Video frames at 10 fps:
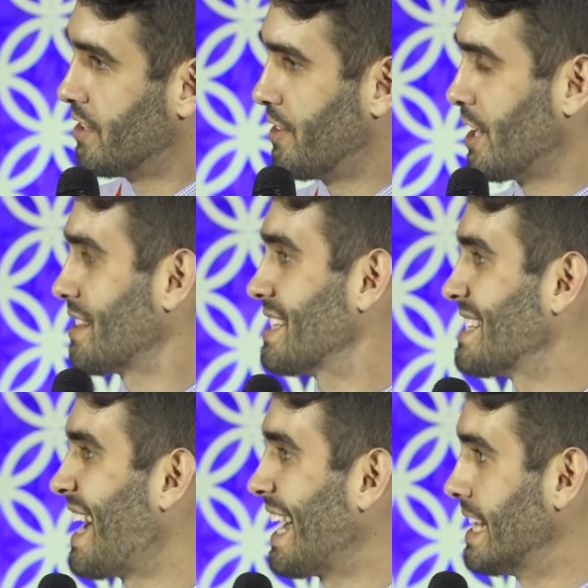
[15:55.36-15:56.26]
figure out the
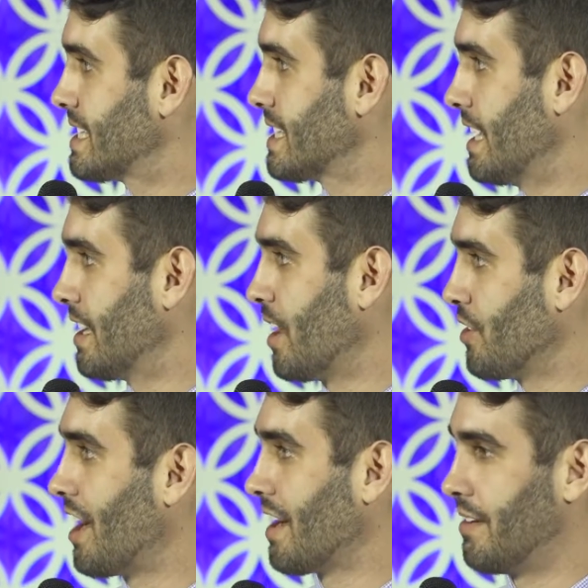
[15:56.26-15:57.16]
science and
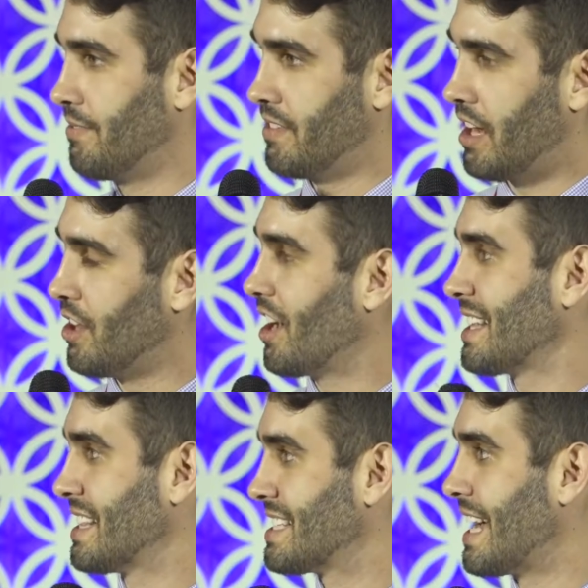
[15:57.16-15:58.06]

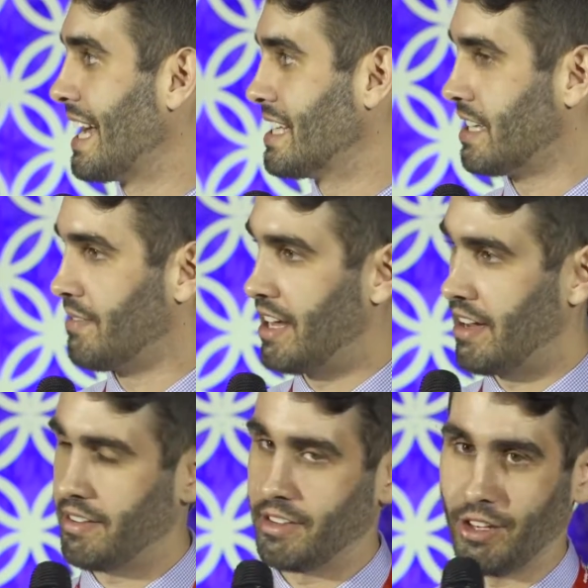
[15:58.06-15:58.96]
unlocking the science of the
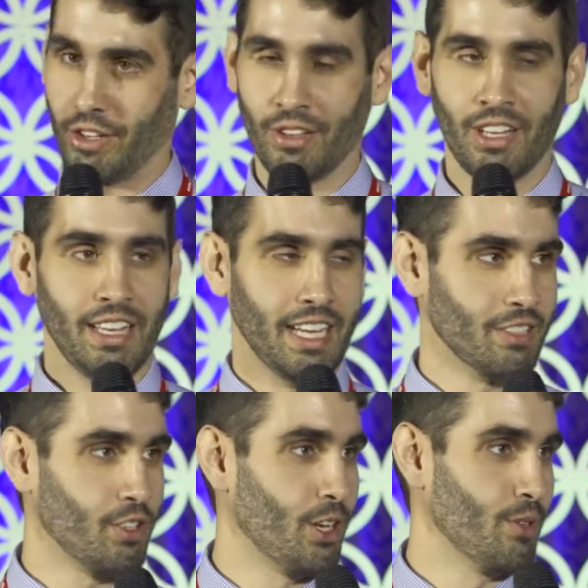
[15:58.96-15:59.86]
little
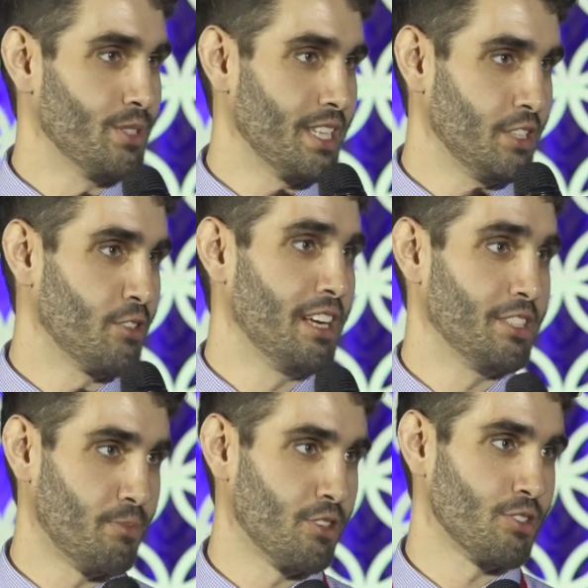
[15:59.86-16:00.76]
enclosed
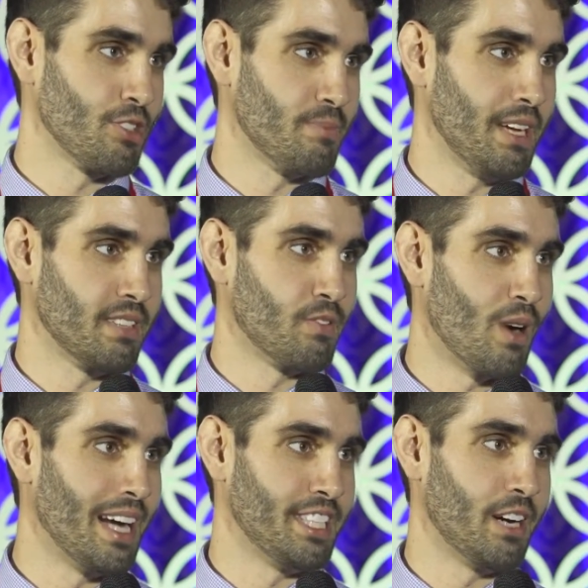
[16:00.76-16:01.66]
interpersonal space of a
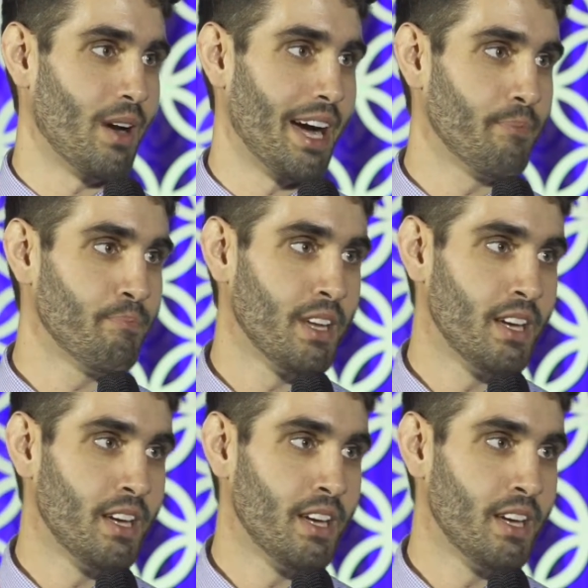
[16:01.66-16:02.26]
rideshare ride.